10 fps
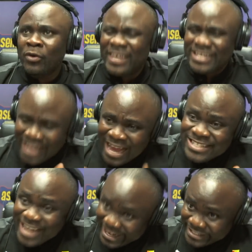
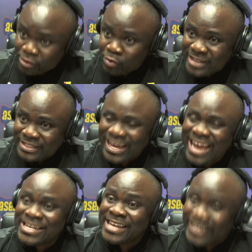discussed her situation and
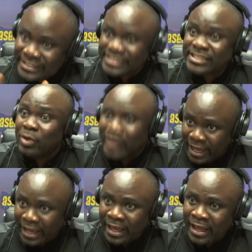taking decision on
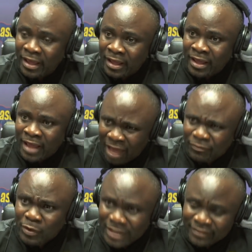her. Have
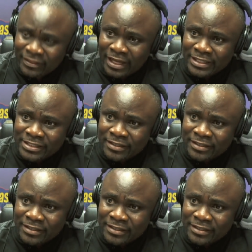you done that?